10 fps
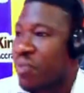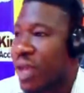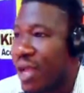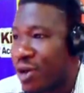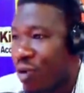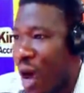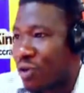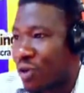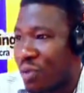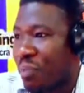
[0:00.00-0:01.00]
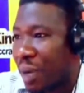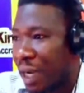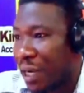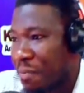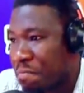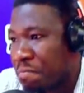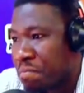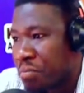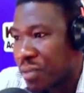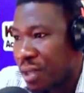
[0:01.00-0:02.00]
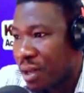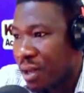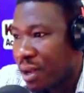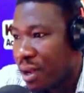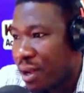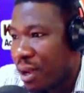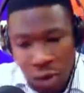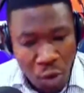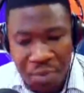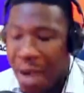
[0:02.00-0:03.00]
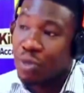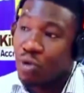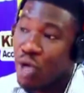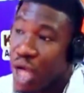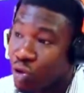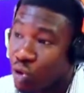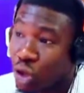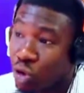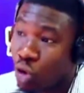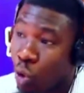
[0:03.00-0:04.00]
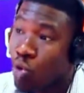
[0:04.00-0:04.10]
And you don't know the bomb pie. It will be a pastor of Jesus Christ when you